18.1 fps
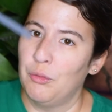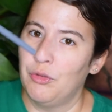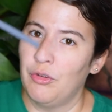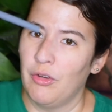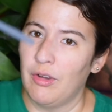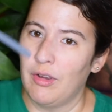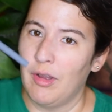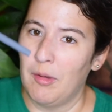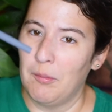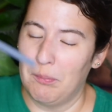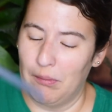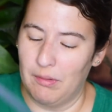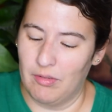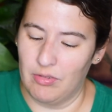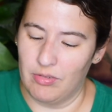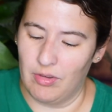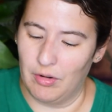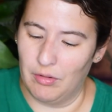hookup,
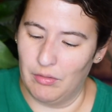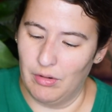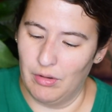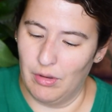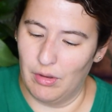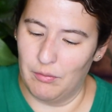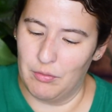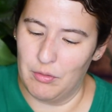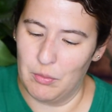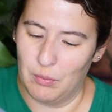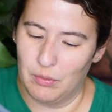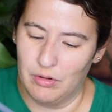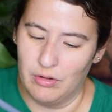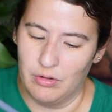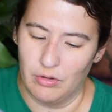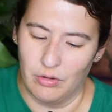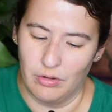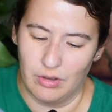etc. if you
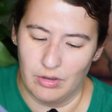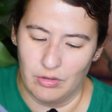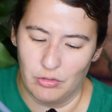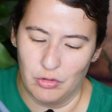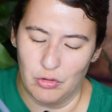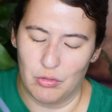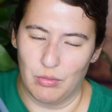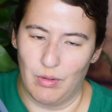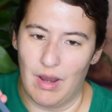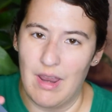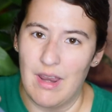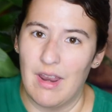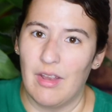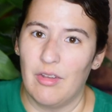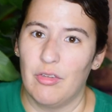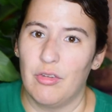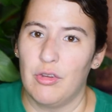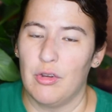wanted to hook it straight
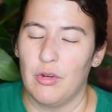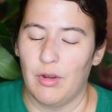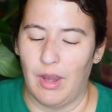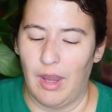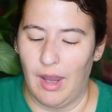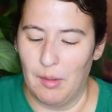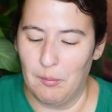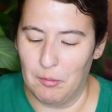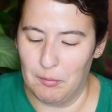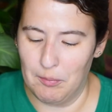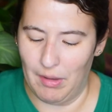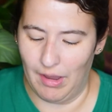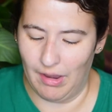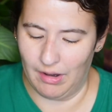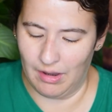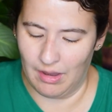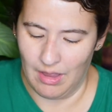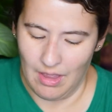into your
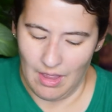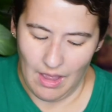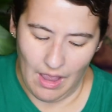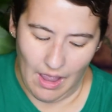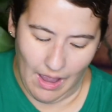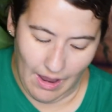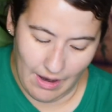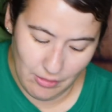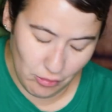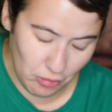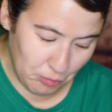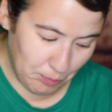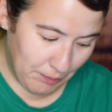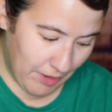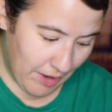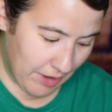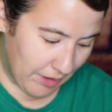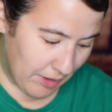Camelback. I just
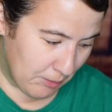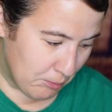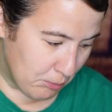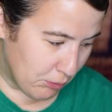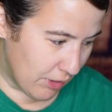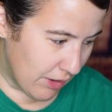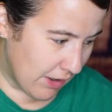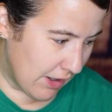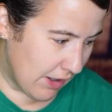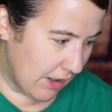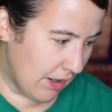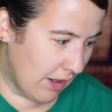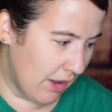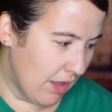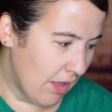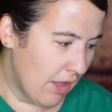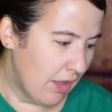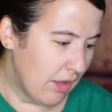plan on bringing,
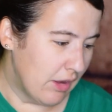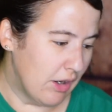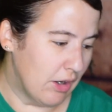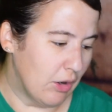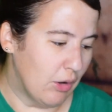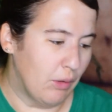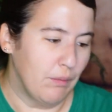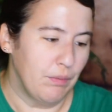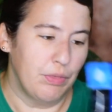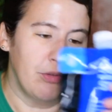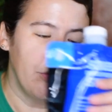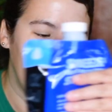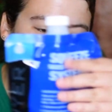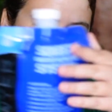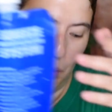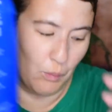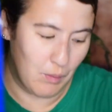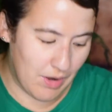you know, the
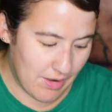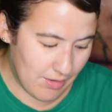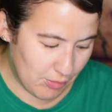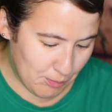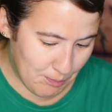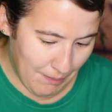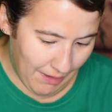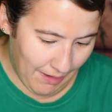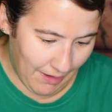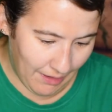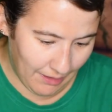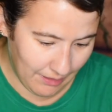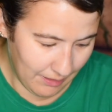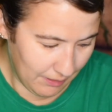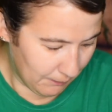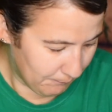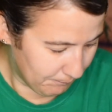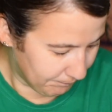squeeze bag,